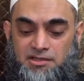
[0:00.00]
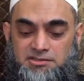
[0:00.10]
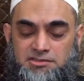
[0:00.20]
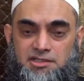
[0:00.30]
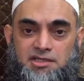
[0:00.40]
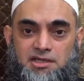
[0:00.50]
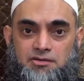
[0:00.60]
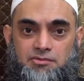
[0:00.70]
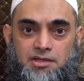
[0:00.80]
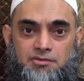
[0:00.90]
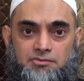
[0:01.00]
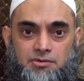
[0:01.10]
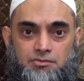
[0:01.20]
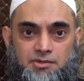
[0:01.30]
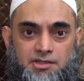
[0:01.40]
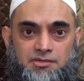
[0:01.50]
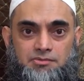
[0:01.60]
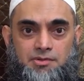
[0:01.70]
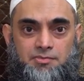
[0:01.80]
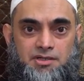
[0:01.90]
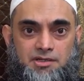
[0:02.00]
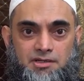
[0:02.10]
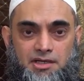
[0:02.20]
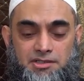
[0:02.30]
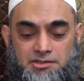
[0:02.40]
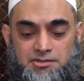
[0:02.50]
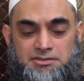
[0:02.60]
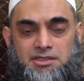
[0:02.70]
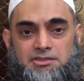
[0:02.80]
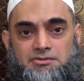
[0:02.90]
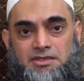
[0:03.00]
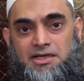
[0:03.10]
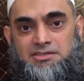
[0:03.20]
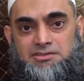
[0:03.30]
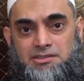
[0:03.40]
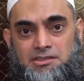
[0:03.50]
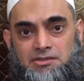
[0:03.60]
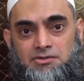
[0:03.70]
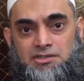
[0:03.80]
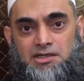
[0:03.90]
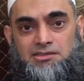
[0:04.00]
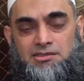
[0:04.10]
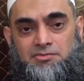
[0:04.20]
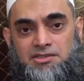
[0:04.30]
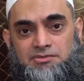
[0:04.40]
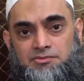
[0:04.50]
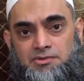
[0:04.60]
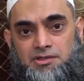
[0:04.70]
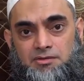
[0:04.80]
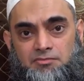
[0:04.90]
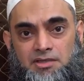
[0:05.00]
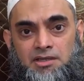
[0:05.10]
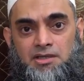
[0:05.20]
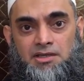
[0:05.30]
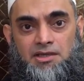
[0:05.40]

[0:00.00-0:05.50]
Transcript: stay away from what is forbidden, and you're trying to ask Allah, oh ya Allah, please forgive me